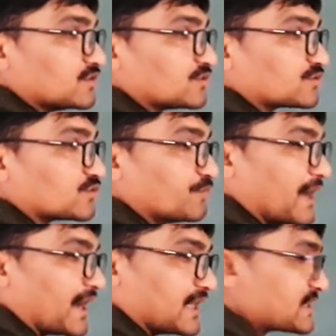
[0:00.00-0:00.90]
two
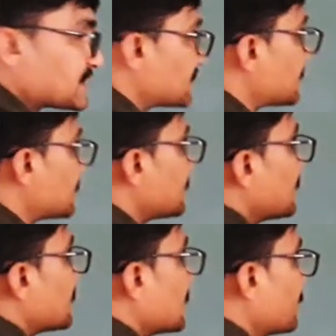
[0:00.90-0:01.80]
balance,
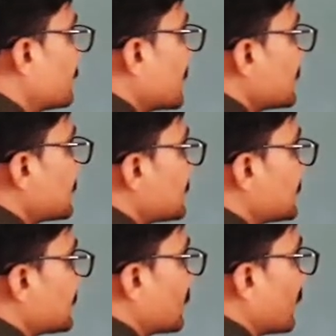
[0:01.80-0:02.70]
if there is a
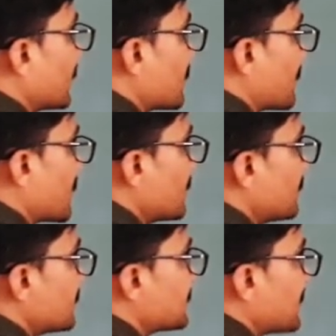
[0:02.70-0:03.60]
security
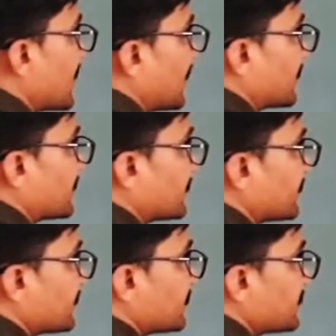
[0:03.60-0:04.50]
premium is
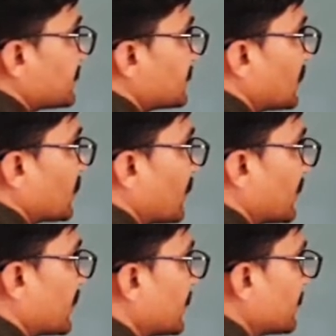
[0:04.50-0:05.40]
there,
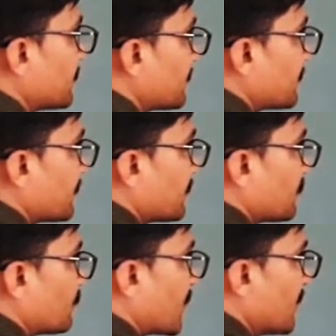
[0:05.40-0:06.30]
security
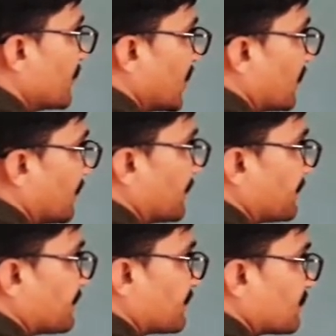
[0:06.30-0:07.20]

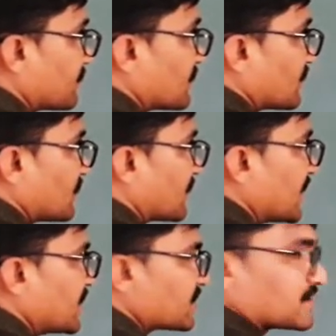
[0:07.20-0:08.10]
premium, right?